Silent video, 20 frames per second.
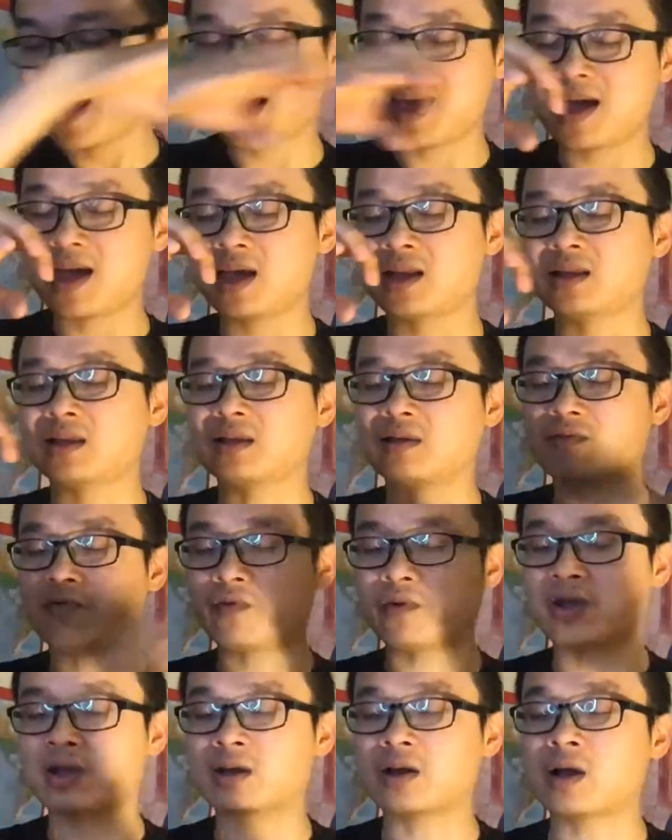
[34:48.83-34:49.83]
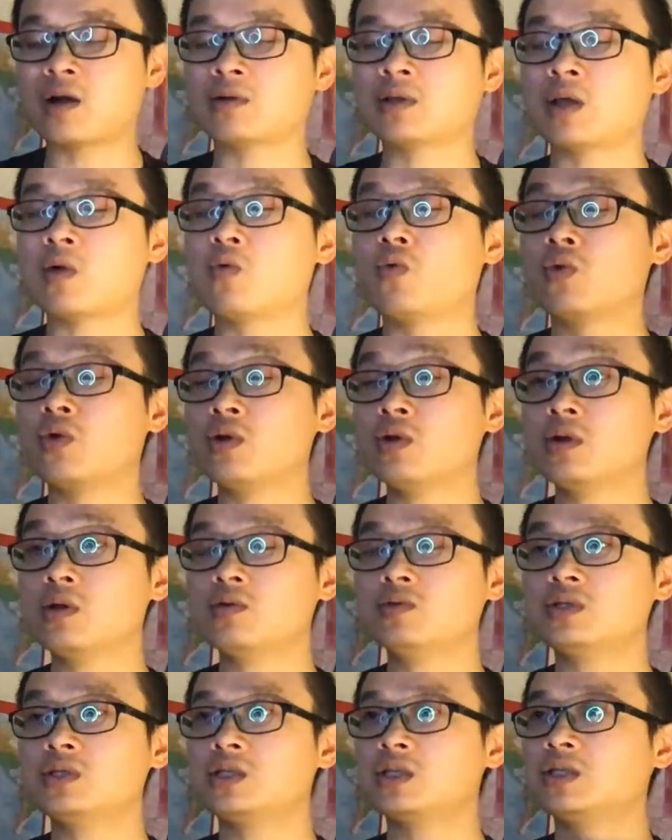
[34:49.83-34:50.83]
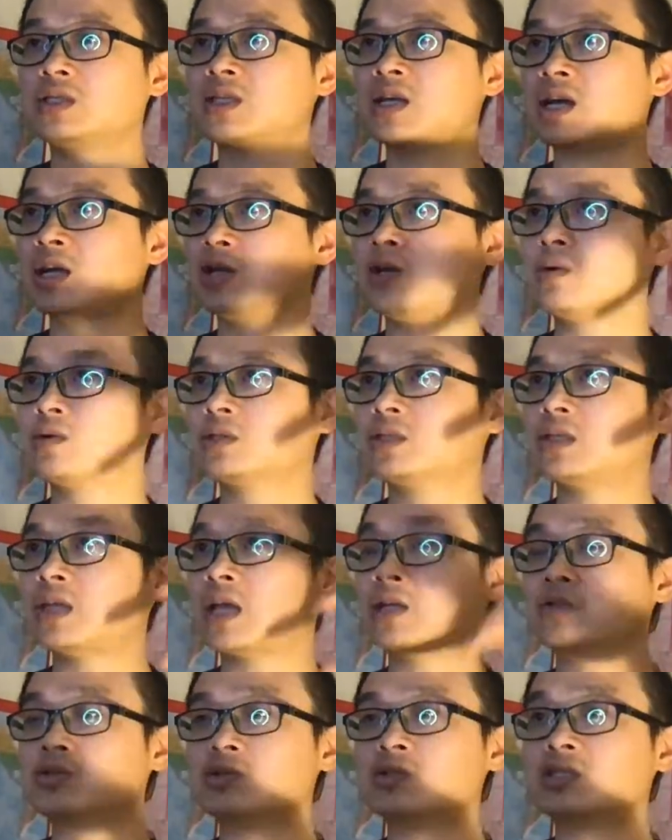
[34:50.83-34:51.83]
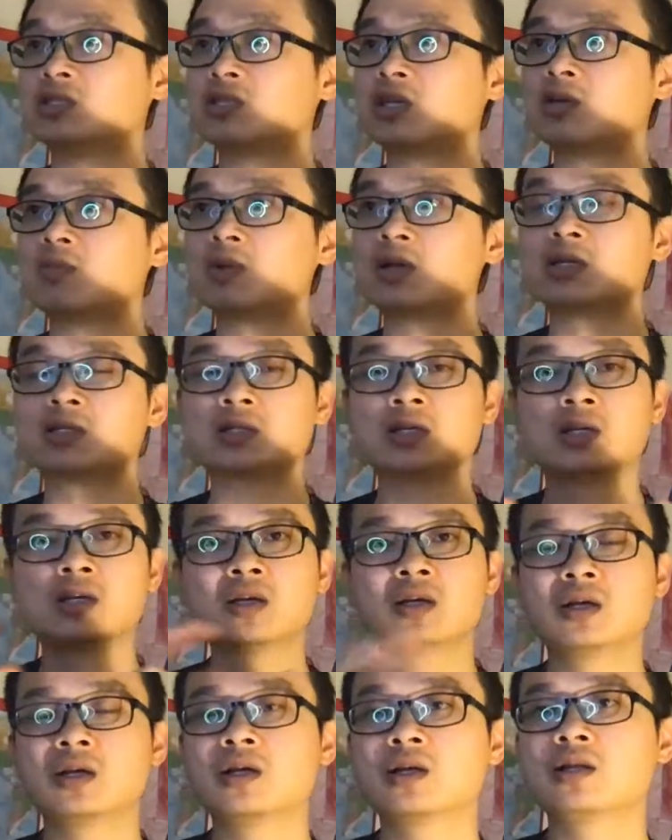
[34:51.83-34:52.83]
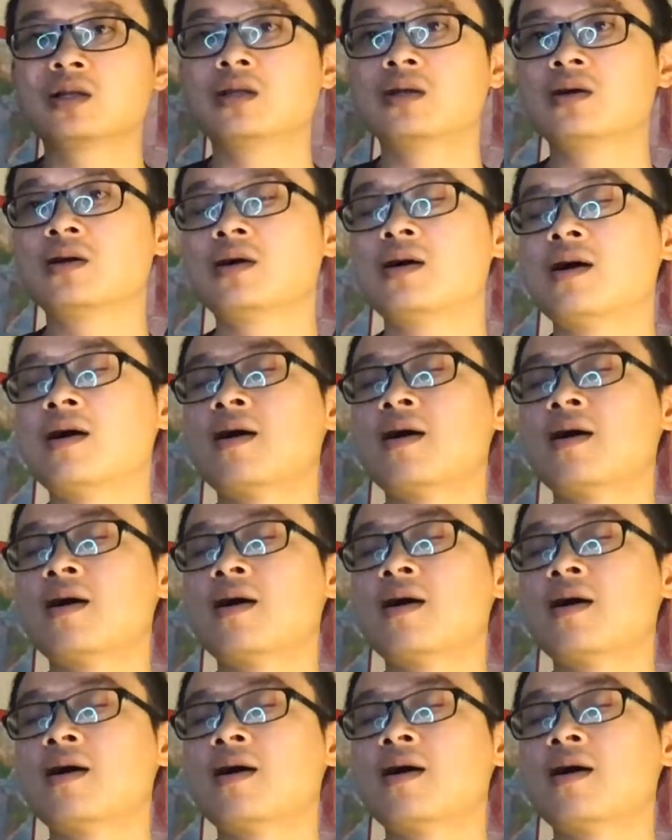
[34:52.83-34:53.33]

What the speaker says: and figured out that uyunliuqi diagnosis is actually same as the